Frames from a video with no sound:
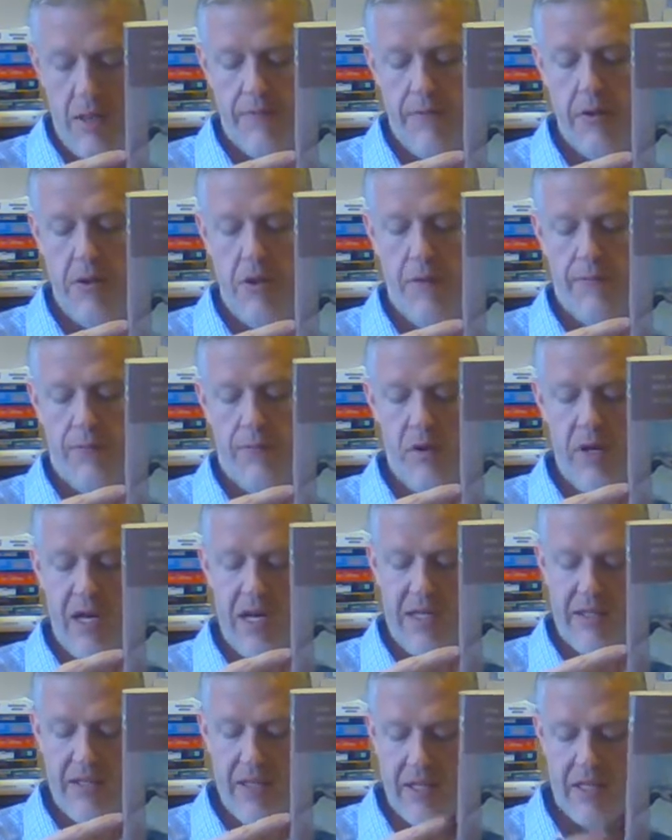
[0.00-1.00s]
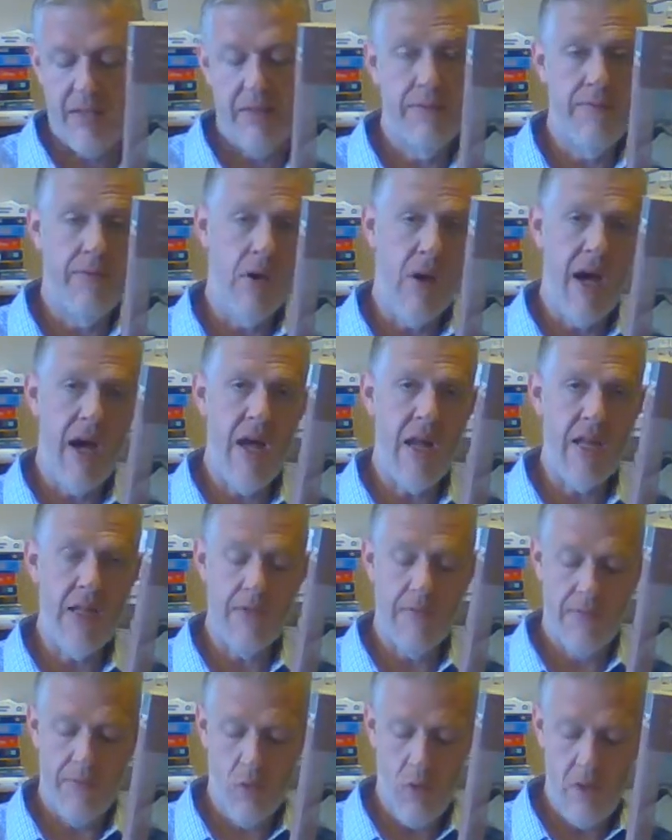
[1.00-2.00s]
Footnote four ninety-six,
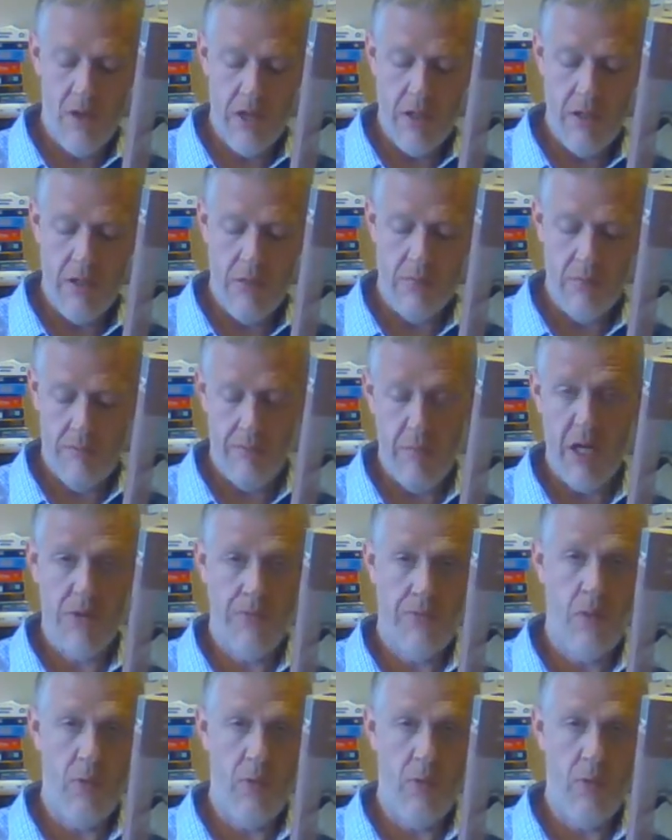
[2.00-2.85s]
Varieties, forty, page